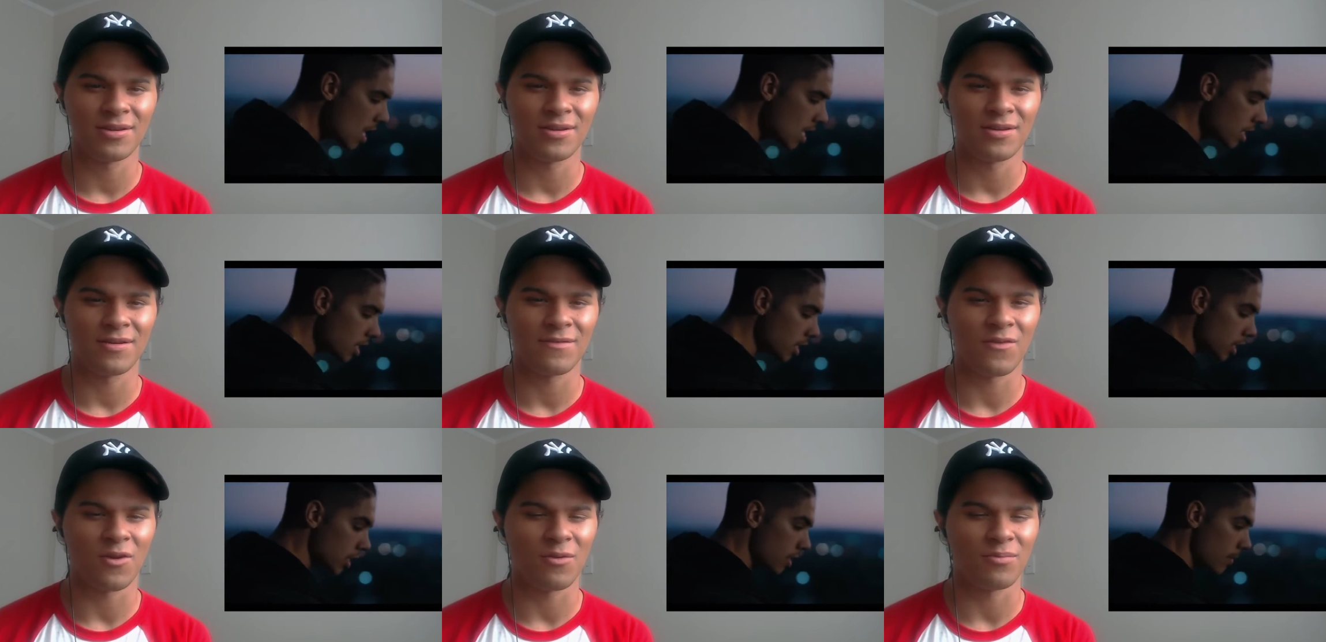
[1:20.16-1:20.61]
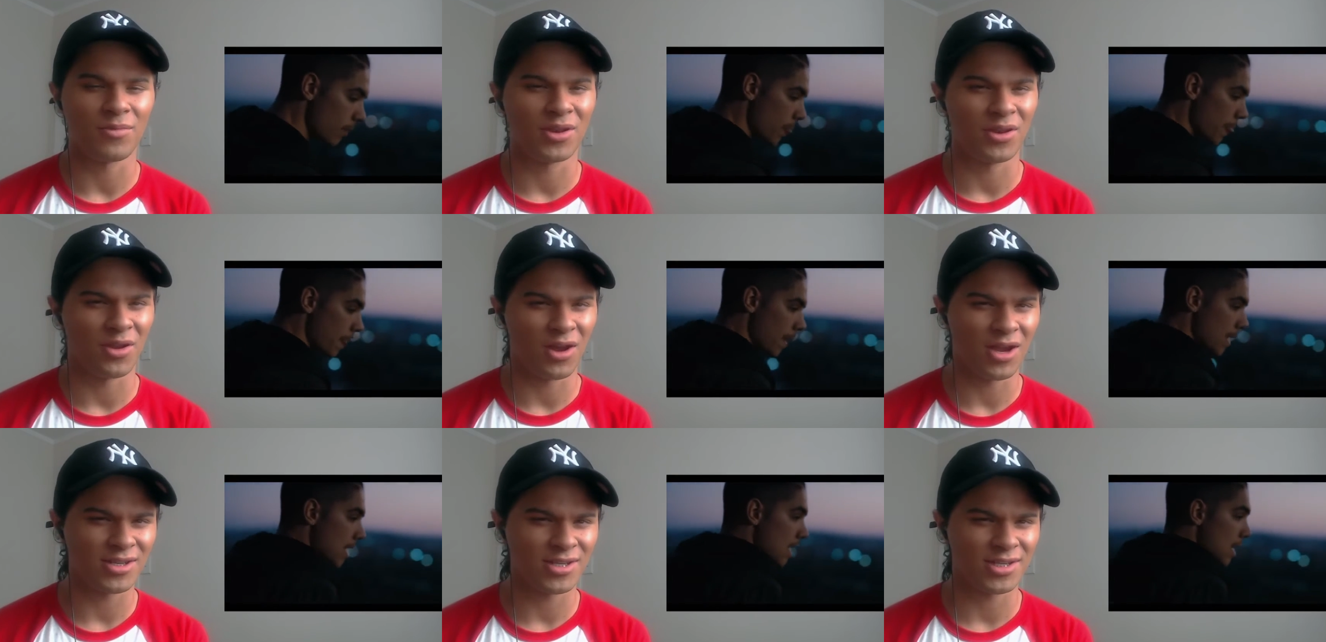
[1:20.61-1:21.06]
Speaker 1: from the
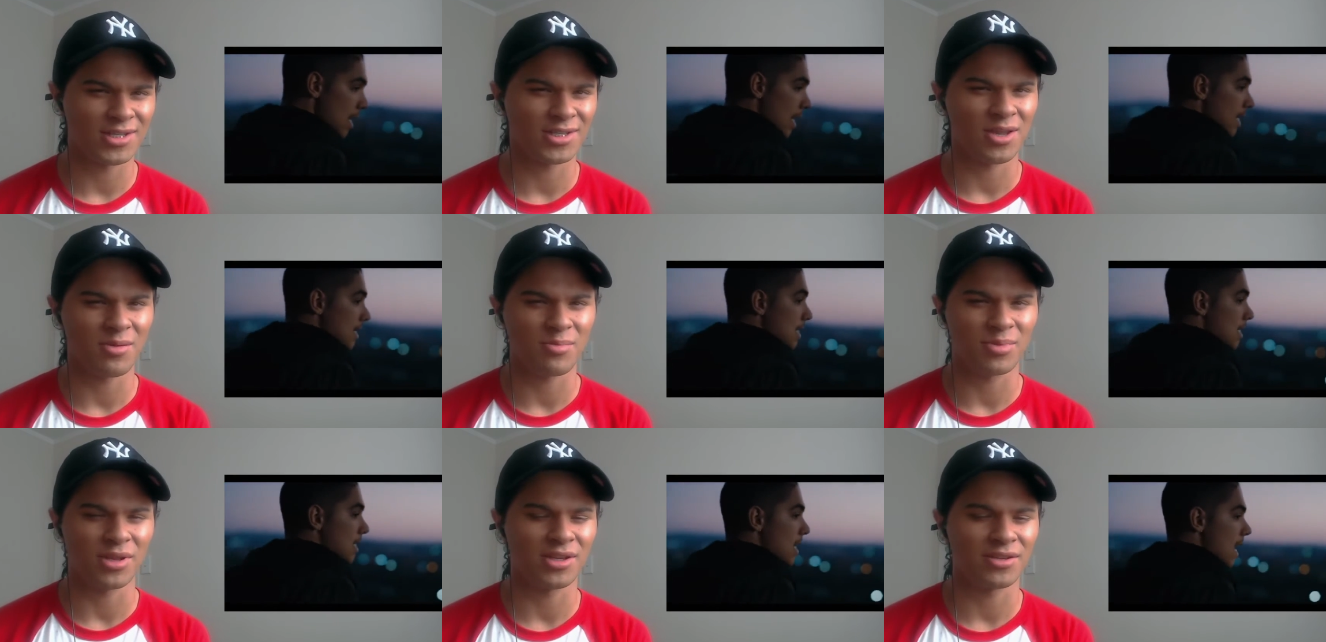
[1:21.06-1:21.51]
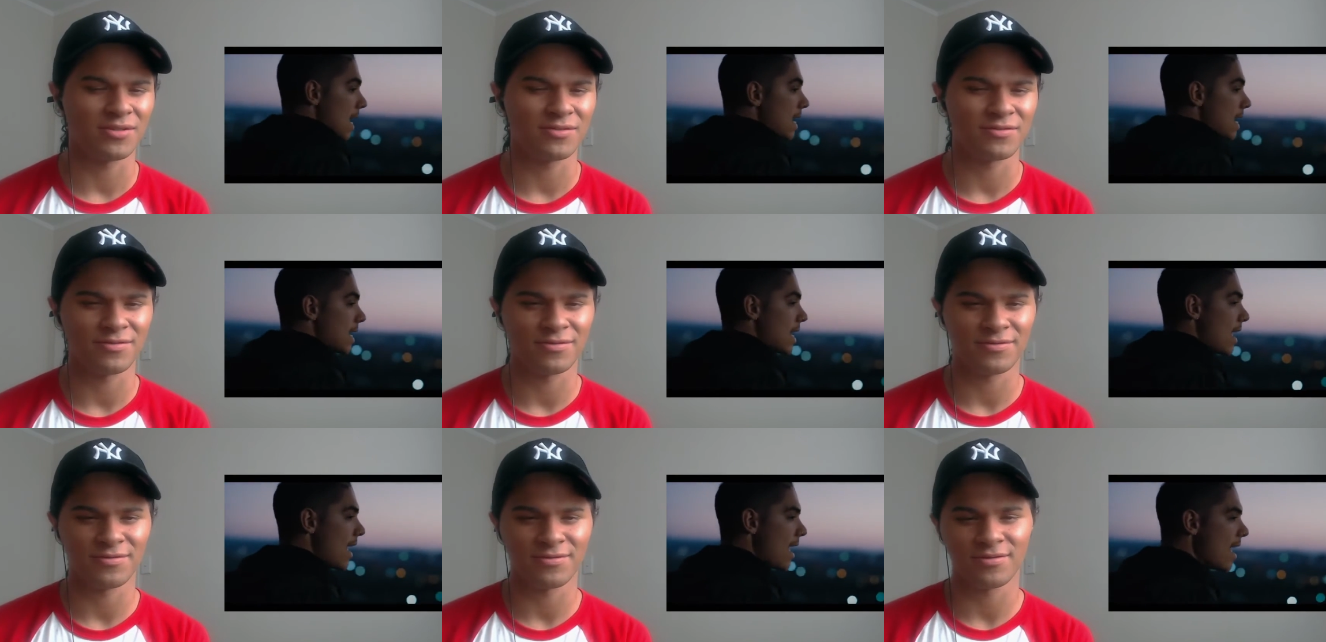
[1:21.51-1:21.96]
90s, I believe.
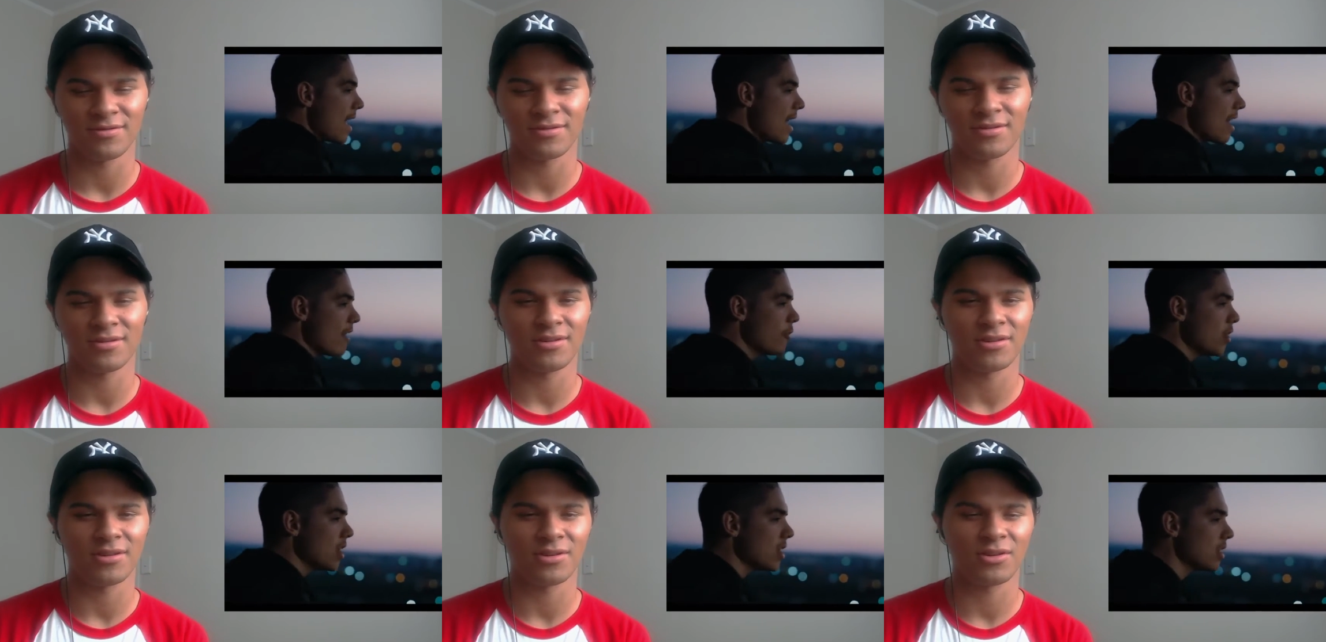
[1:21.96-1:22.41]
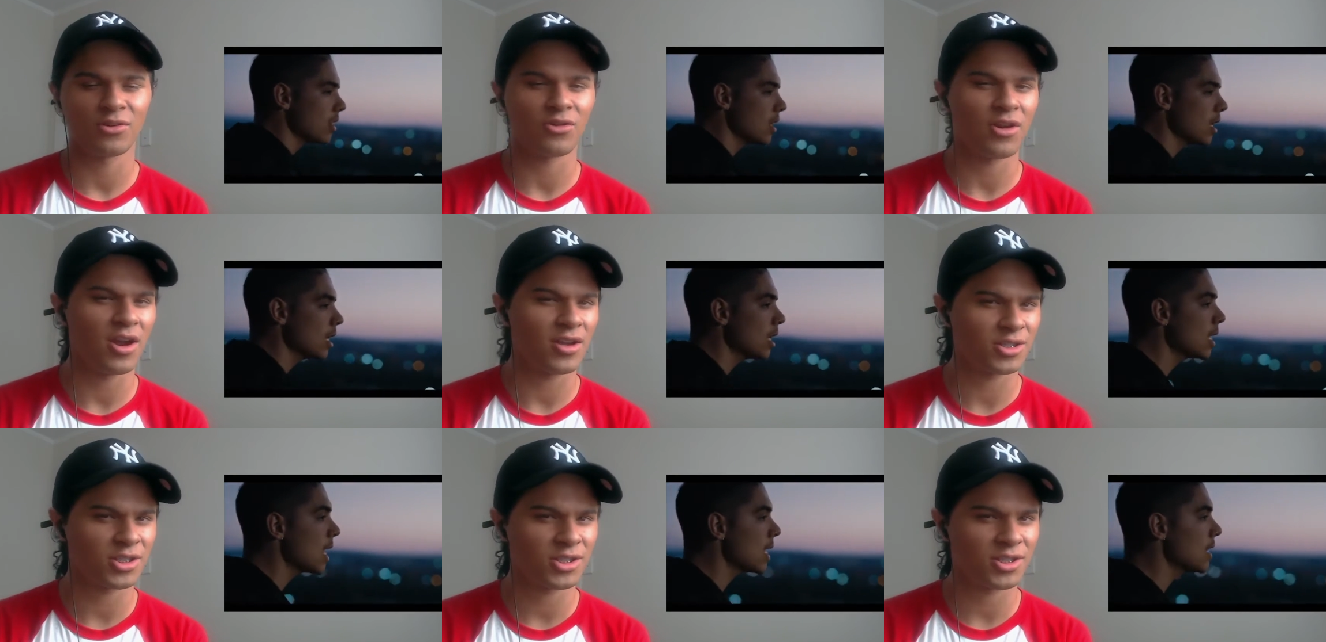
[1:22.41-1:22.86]

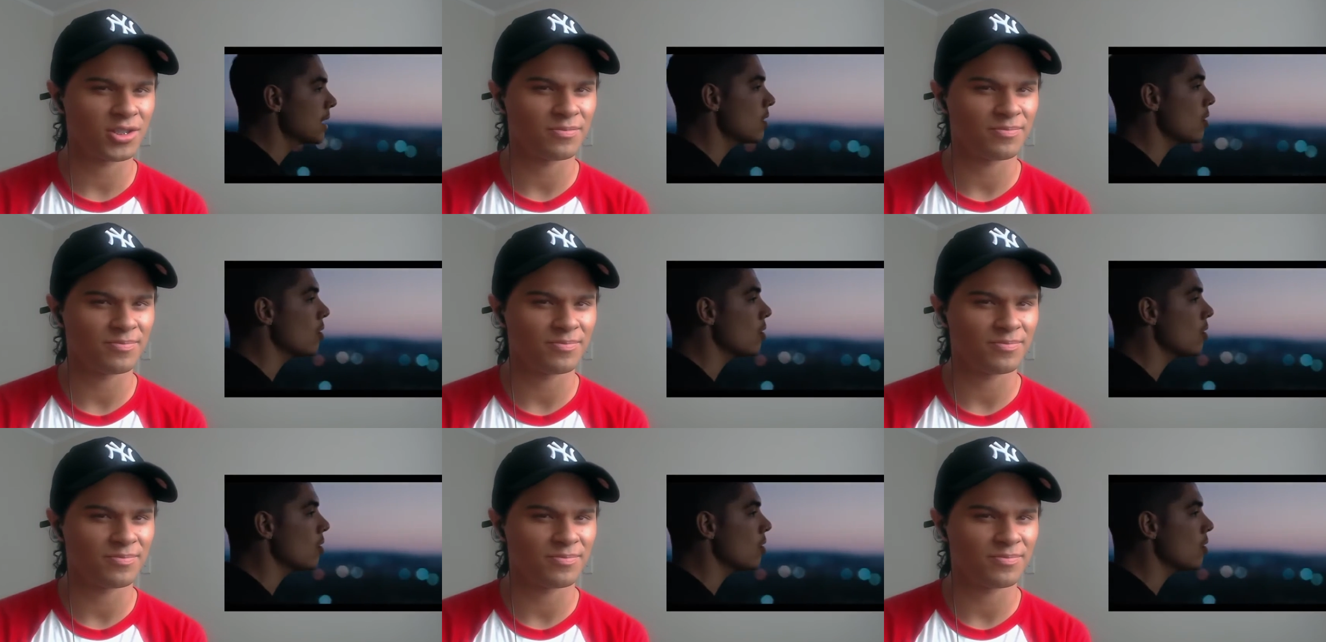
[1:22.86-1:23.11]
Crush.